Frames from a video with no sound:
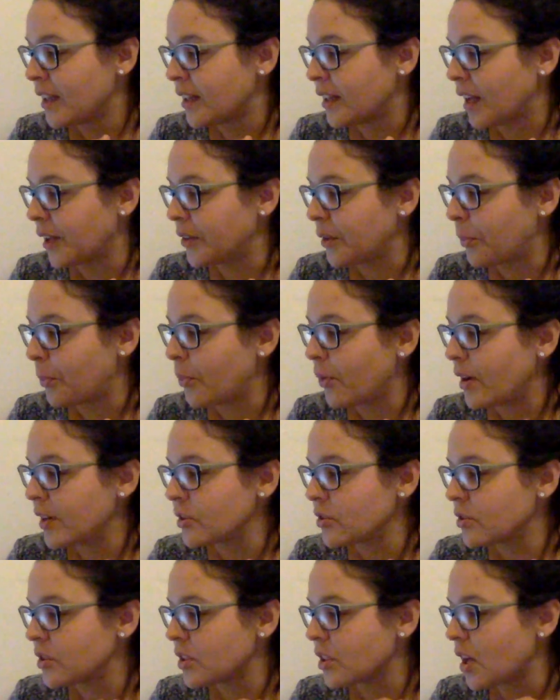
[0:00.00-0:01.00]
Now, the
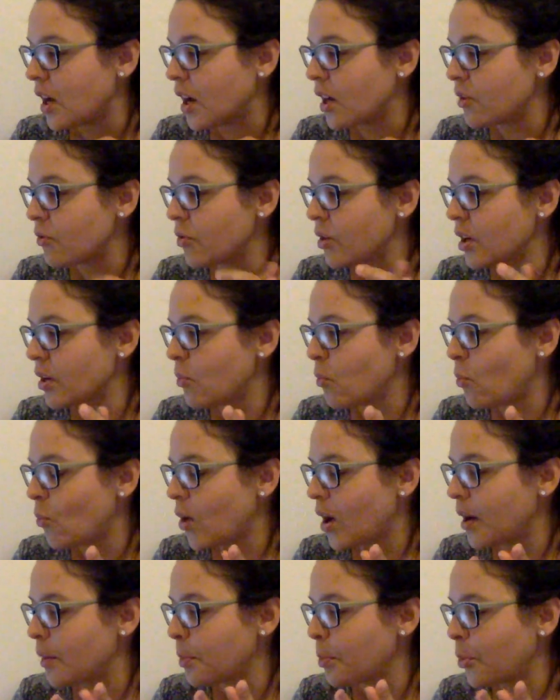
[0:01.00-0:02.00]
pressure is
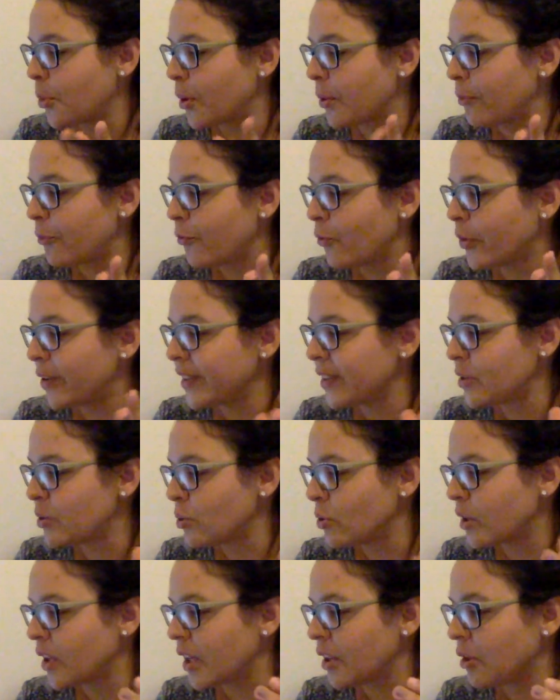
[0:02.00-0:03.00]
101.42
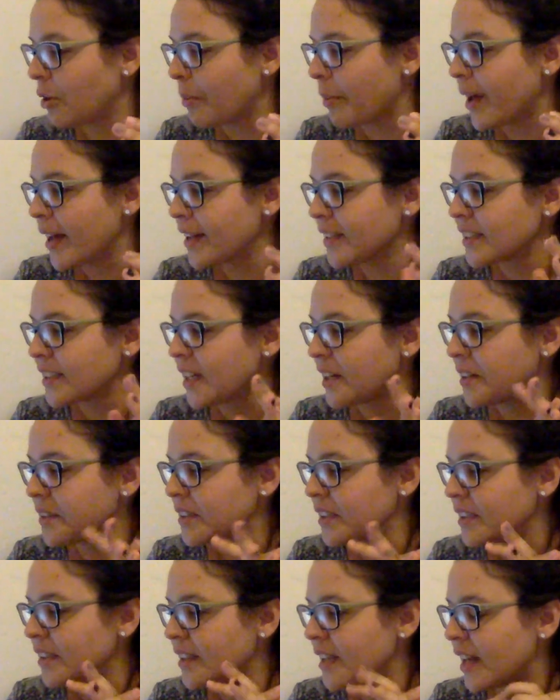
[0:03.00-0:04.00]

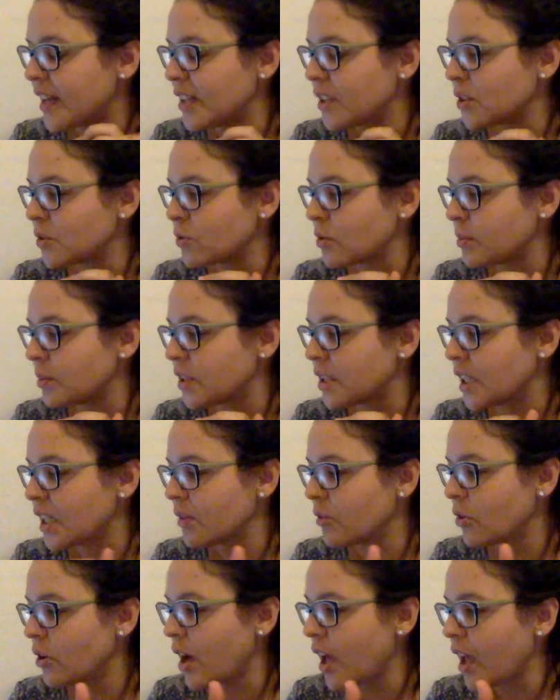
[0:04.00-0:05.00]
kilopascals, and that is from
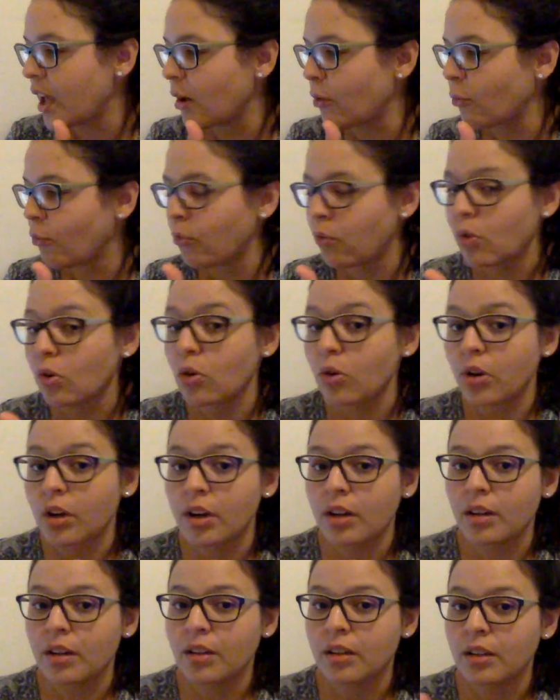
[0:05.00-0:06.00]
table
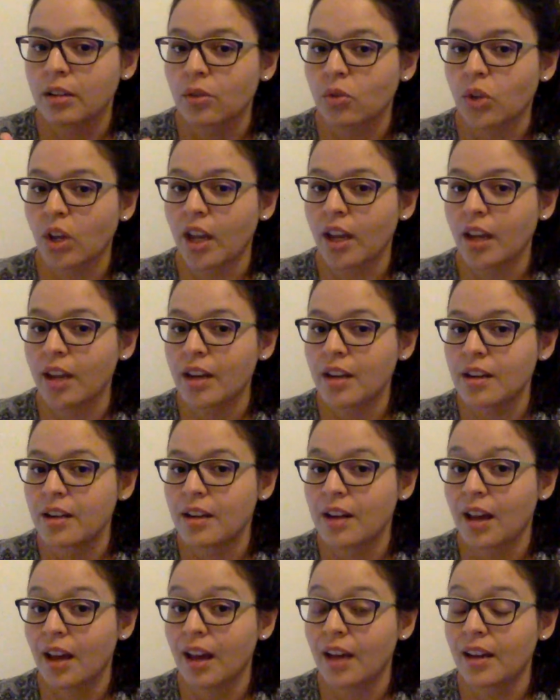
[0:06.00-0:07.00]
A4, okay?
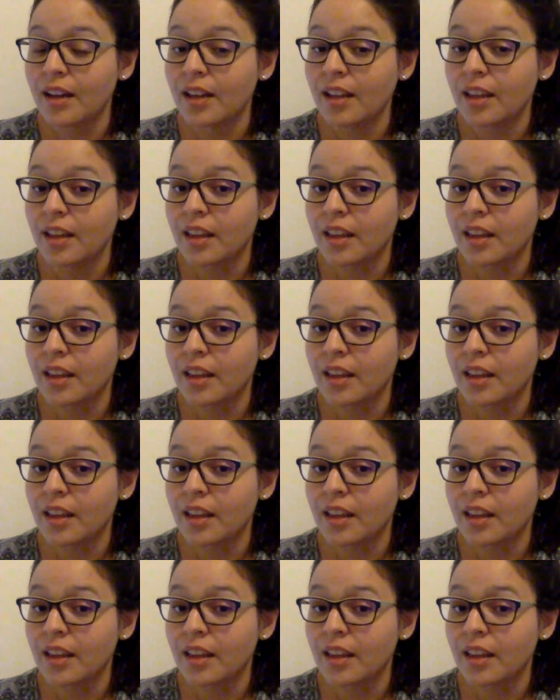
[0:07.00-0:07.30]
Not